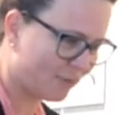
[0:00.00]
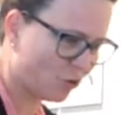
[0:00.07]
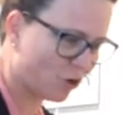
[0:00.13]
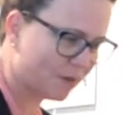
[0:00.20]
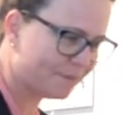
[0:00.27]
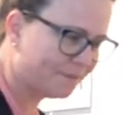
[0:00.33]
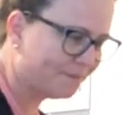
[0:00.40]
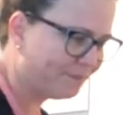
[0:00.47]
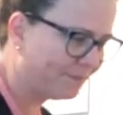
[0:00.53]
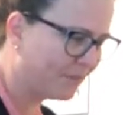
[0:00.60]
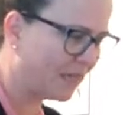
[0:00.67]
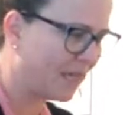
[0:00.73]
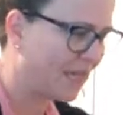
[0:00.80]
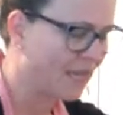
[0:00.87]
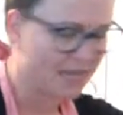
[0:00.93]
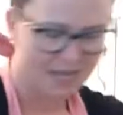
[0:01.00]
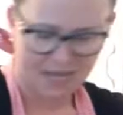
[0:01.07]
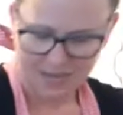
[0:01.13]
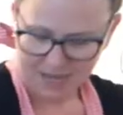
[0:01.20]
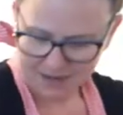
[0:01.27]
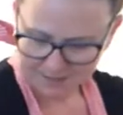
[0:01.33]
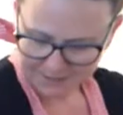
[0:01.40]
anymore.
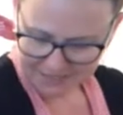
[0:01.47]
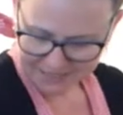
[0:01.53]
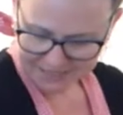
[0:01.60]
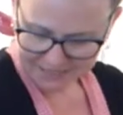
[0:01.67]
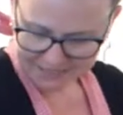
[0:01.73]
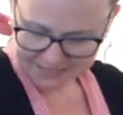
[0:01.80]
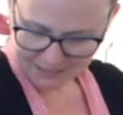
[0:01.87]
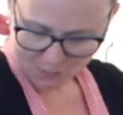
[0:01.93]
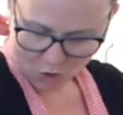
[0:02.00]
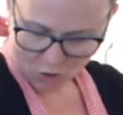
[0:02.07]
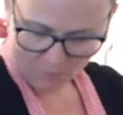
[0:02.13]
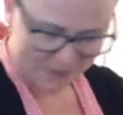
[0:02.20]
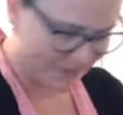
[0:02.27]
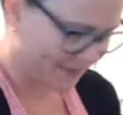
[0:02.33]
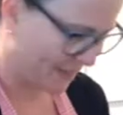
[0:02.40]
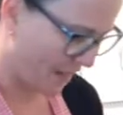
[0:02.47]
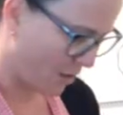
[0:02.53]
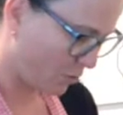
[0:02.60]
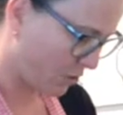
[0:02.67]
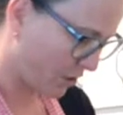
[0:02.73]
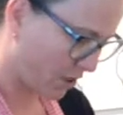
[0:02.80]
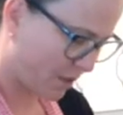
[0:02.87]
And I'm going to get some almonds out.